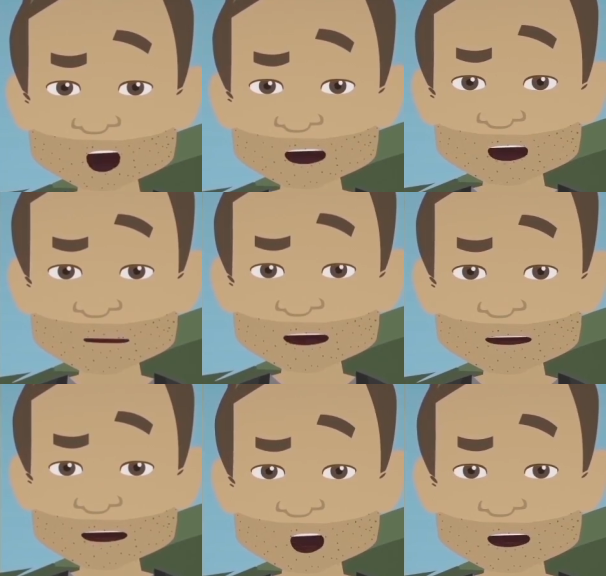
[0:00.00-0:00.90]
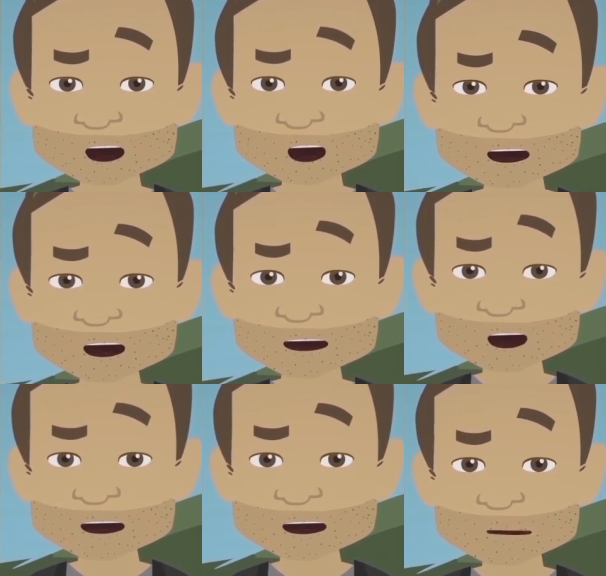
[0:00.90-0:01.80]
You really shouldn't be hanging
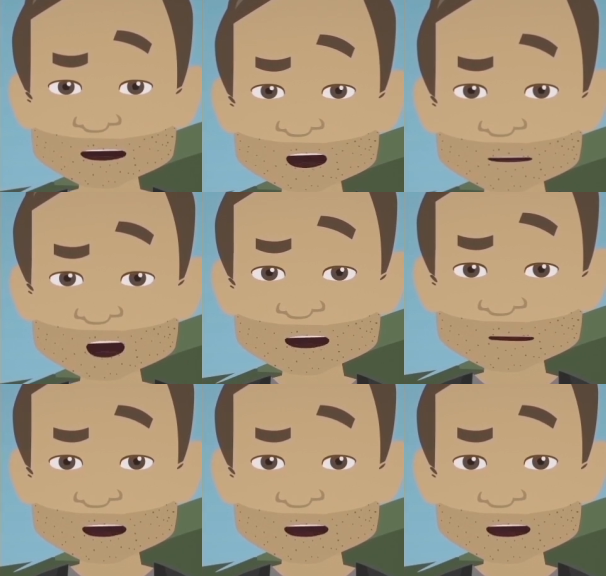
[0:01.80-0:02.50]
out in a place like